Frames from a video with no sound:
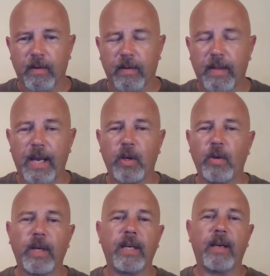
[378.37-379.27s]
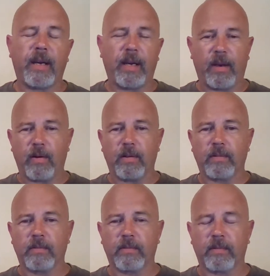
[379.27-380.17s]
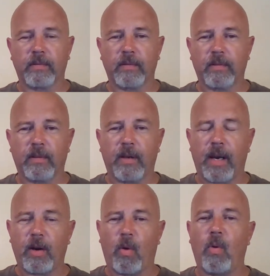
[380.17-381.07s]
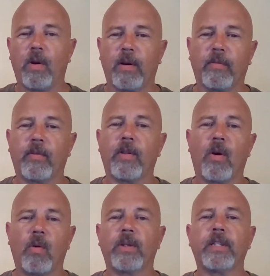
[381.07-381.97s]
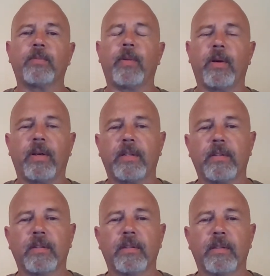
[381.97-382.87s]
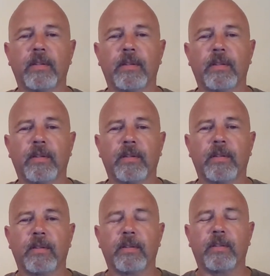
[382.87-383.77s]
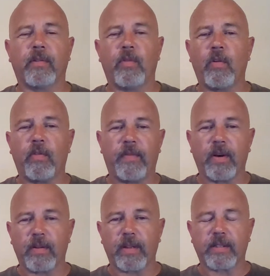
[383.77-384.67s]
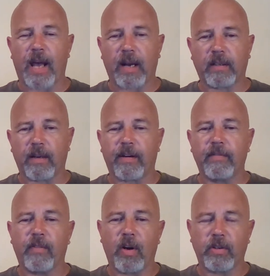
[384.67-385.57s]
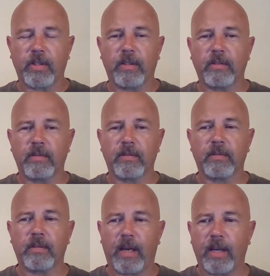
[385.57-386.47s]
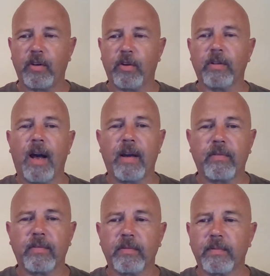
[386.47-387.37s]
that you need to hear in order for the Holy Spirit to fulfill this act of conversion in your life.